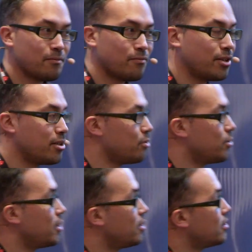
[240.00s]
fairly
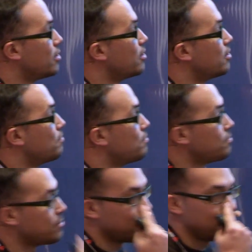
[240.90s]
well,
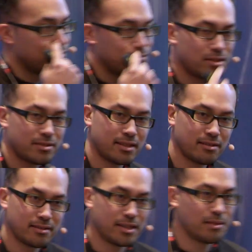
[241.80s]
like even with
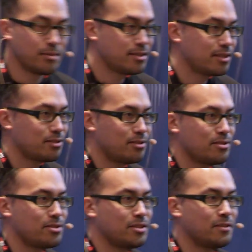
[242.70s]
standard database
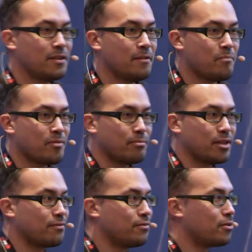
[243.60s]
technology.
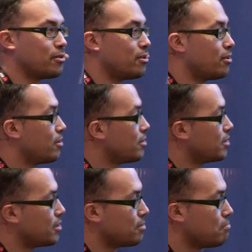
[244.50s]
But for all
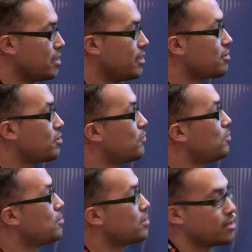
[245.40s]
the millions of
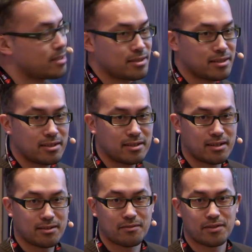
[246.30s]
users and
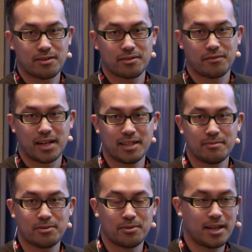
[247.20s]
hundreds of thousands of
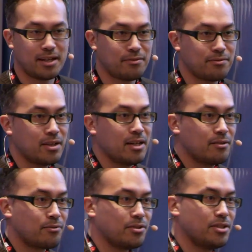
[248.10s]
items you have,
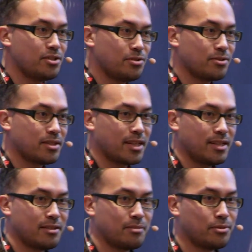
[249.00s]
for each user
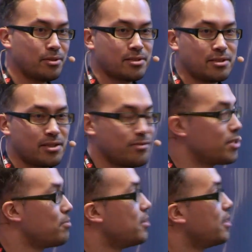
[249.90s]
getting a personalized
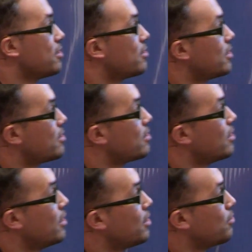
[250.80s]
recommendation, that's
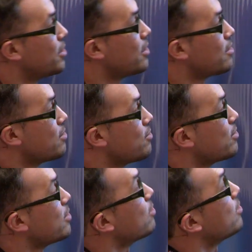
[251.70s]
where it gets
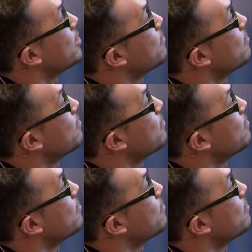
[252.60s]
interesting down here.